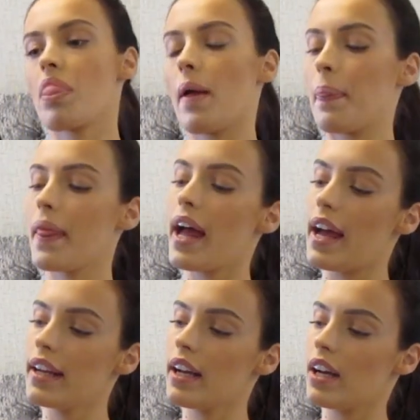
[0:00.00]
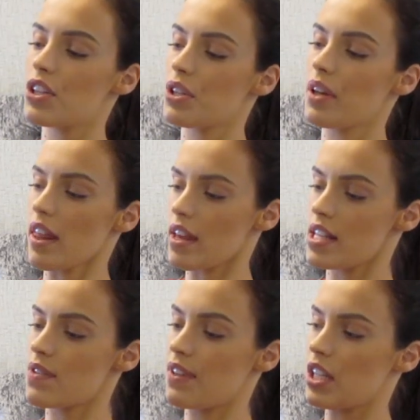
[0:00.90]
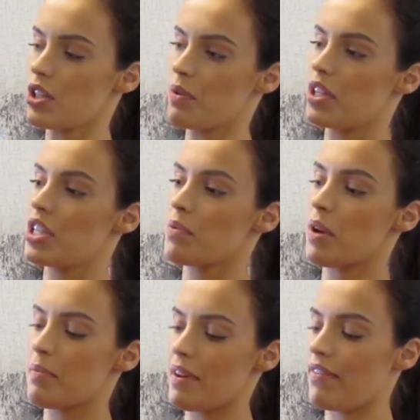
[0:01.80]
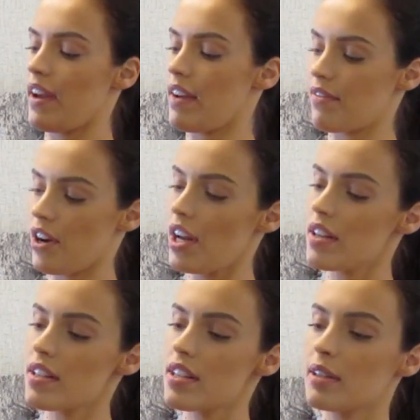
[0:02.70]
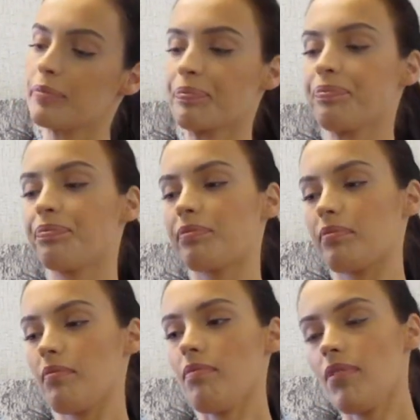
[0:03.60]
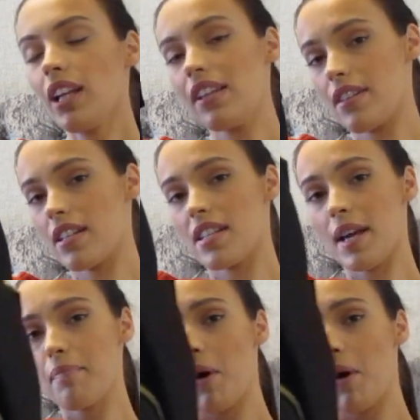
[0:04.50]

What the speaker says: And then I'll show you this feature, which is one of my favourites. It's a zip